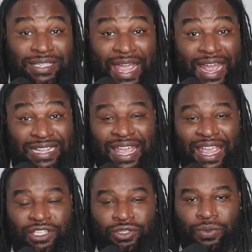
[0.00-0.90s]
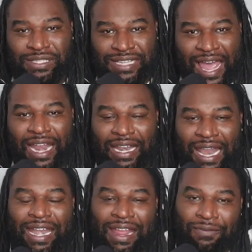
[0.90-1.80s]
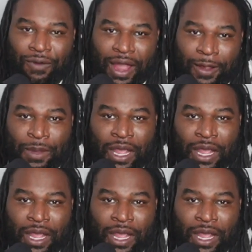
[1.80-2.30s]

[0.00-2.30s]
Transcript: he had his hands to his side a lot in that fight.